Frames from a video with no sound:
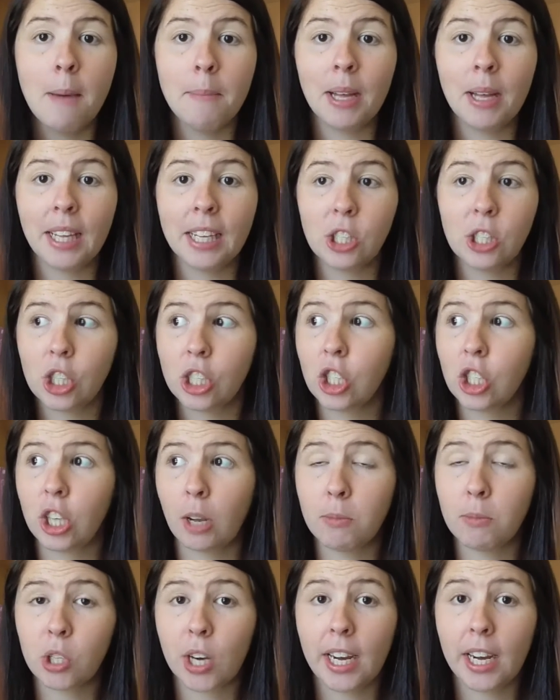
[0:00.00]
But let's just
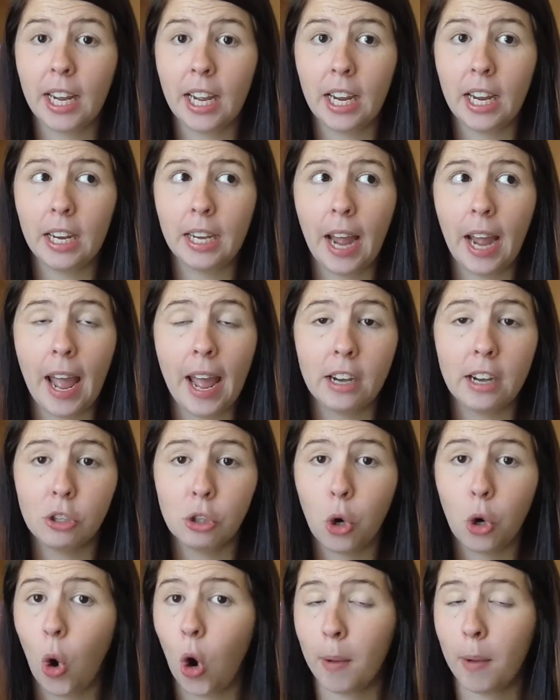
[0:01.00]
jump straight in
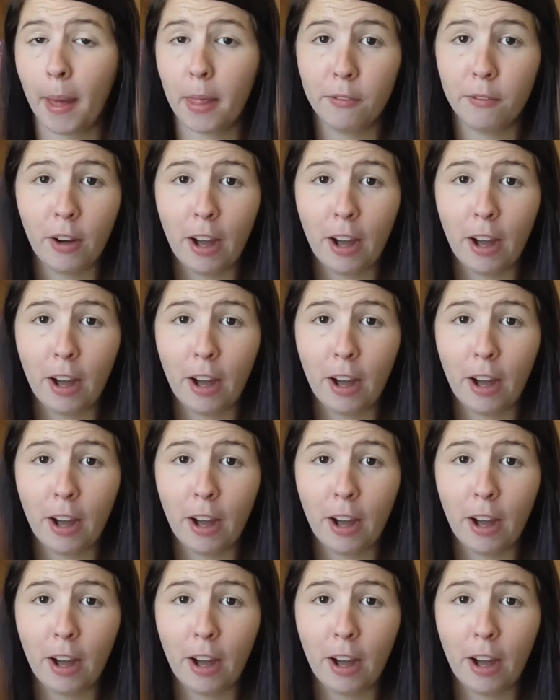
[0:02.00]
and talk about